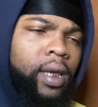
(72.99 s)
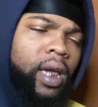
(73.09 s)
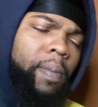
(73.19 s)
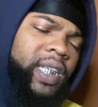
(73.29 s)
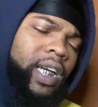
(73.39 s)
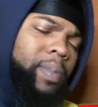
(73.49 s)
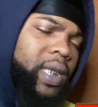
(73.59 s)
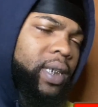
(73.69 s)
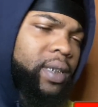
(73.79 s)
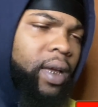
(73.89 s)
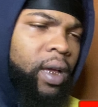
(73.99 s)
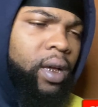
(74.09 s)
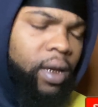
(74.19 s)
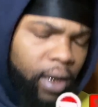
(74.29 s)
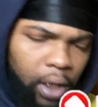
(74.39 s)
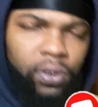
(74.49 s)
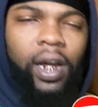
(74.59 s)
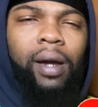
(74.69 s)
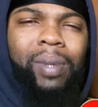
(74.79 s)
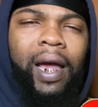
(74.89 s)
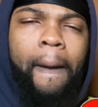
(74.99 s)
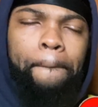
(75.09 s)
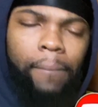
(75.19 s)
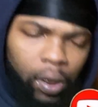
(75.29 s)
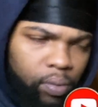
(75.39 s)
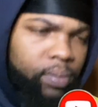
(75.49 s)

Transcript: And make sure y'all please. Hit that subscribe button, bro. If